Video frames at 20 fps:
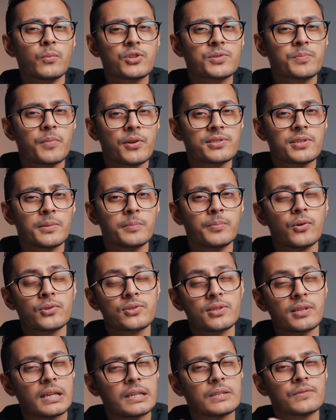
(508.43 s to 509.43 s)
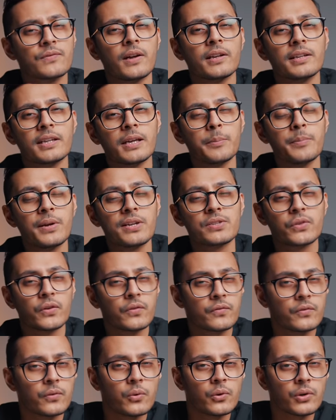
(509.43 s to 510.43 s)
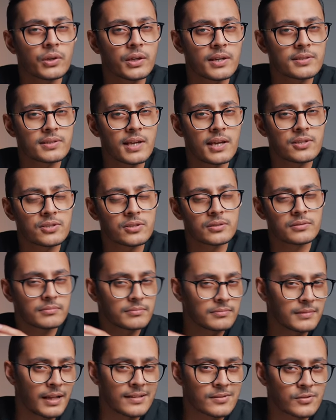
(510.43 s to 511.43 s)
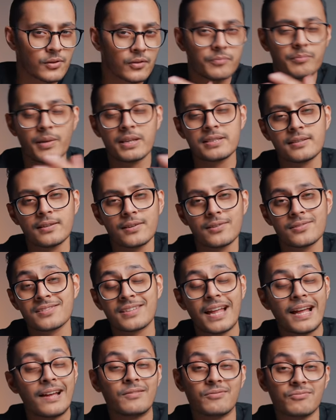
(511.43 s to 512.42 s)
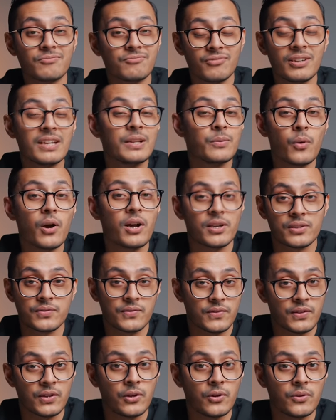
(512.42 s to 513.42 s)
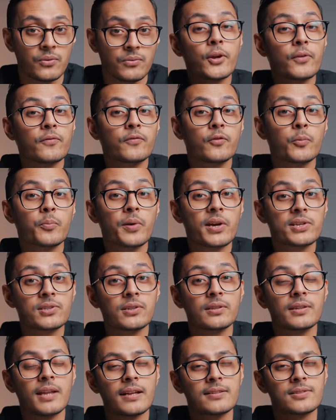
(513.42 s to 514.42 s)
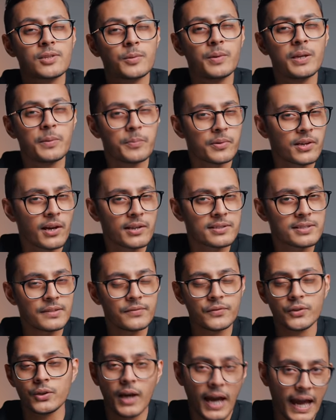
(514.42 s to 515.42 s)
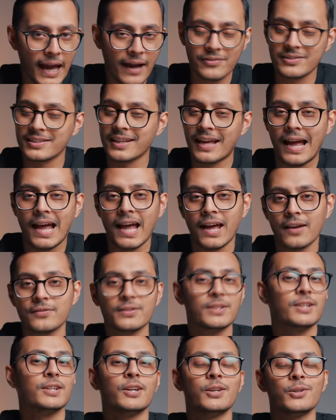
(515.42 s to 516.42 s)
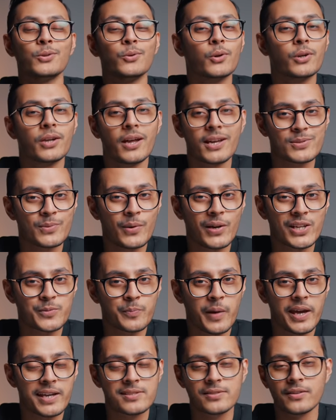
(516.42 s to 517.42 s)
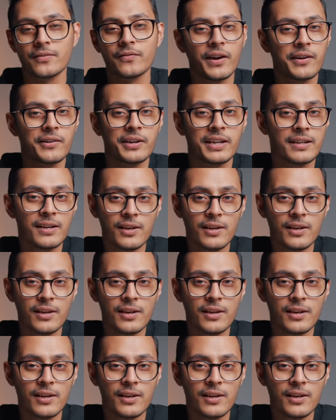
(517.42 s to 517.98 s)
what's most important is finding a mix of organisation and sort of messiness that really works for you. Don't feel pressured that to be productive you have to have an organized workspace, a very